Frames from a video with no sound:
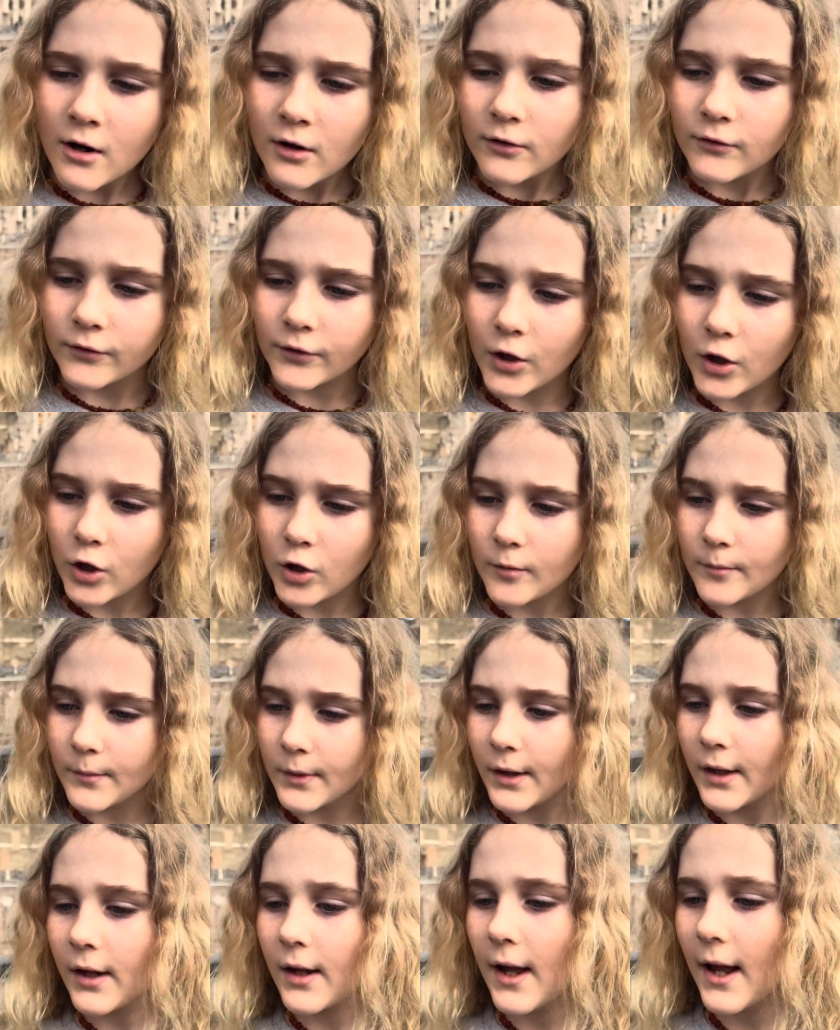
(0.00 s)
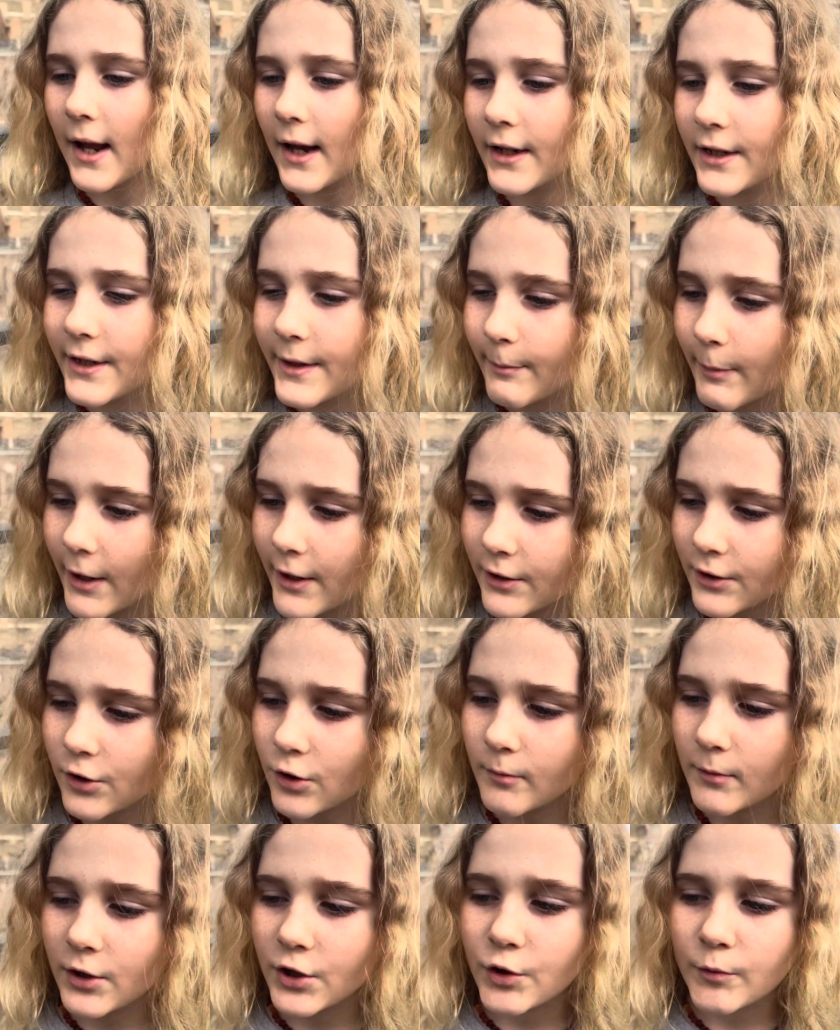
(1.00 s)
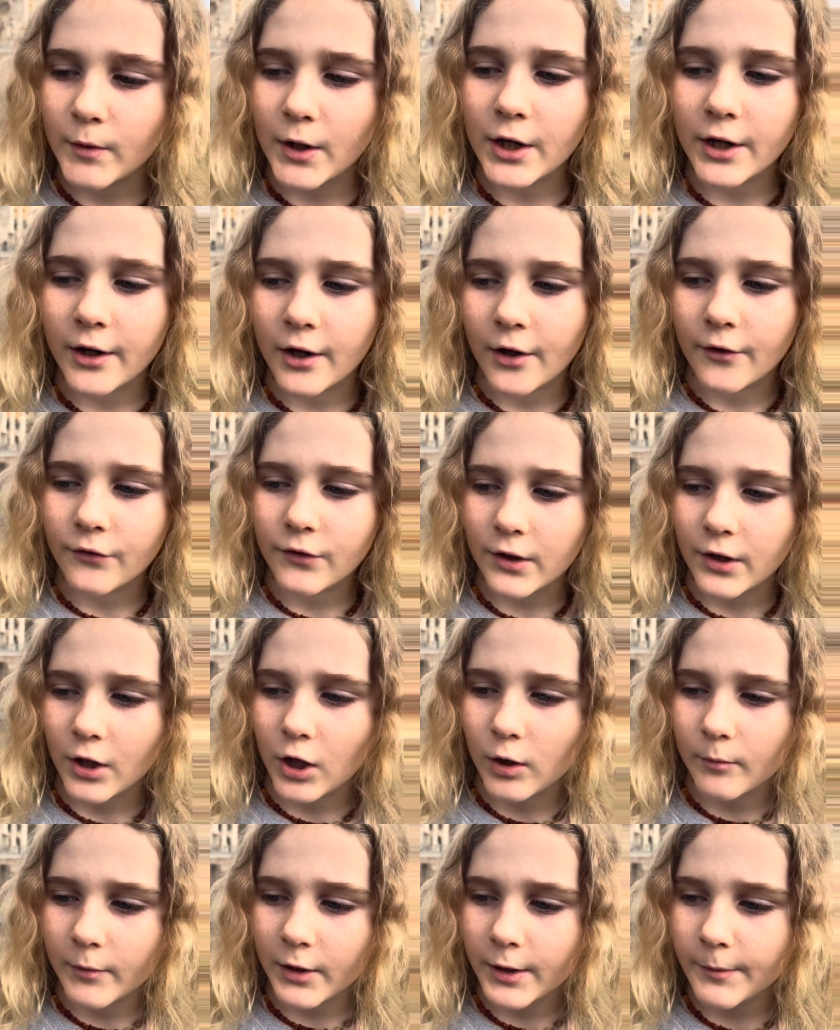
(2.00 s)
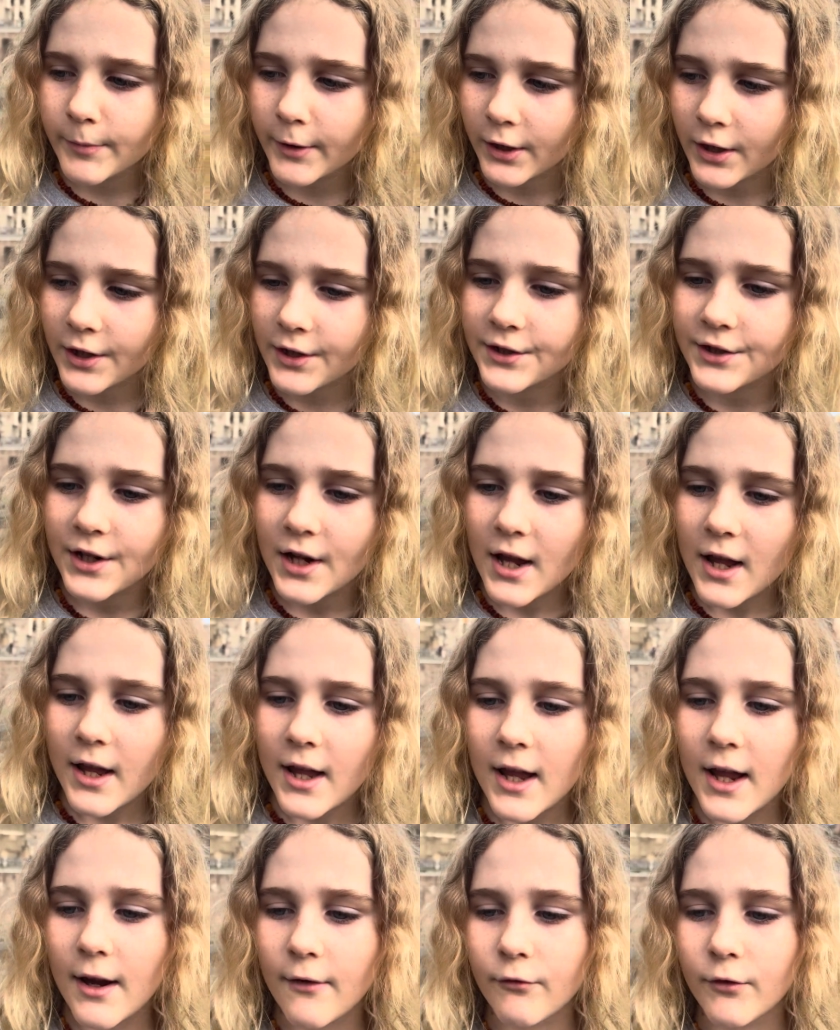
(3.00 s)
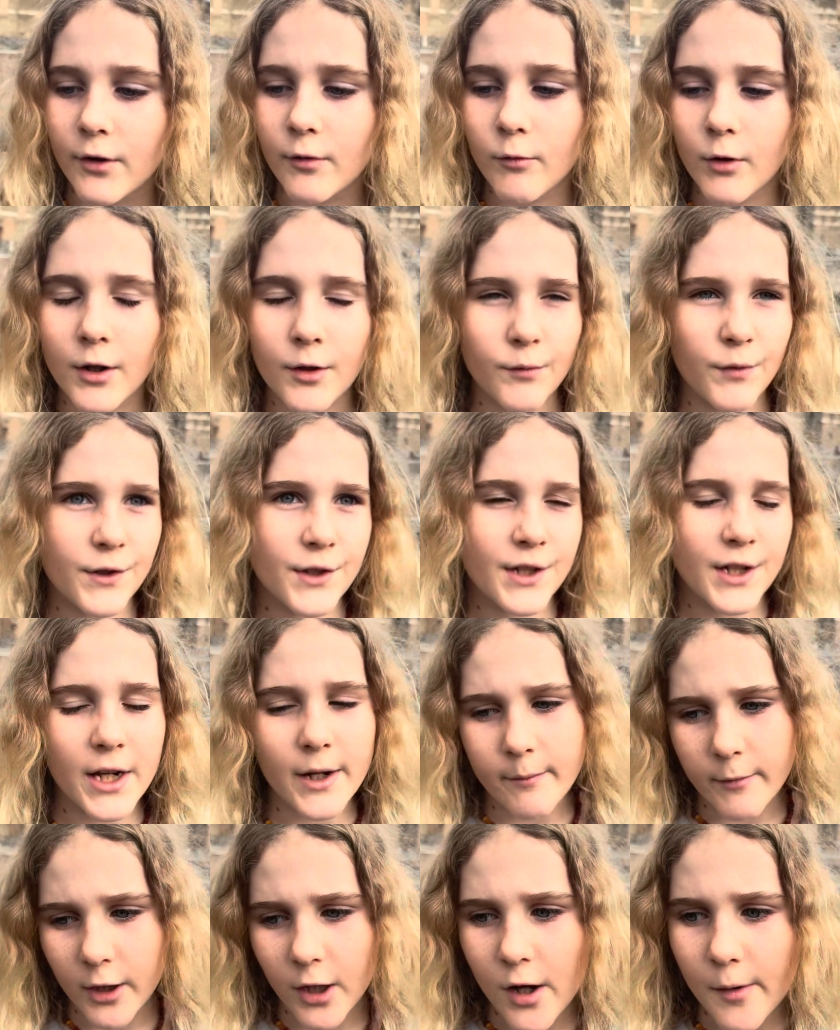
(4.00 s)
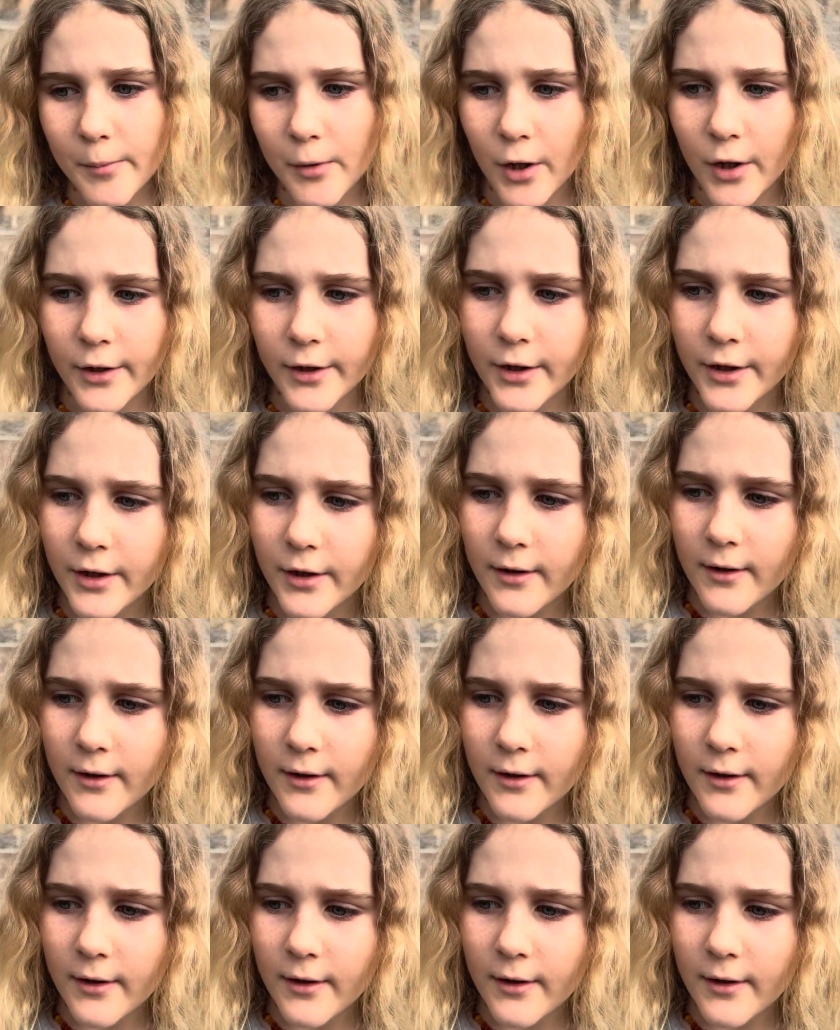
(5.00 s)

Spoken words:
Rome had spent too much money on the army because everyone was teaming up on it,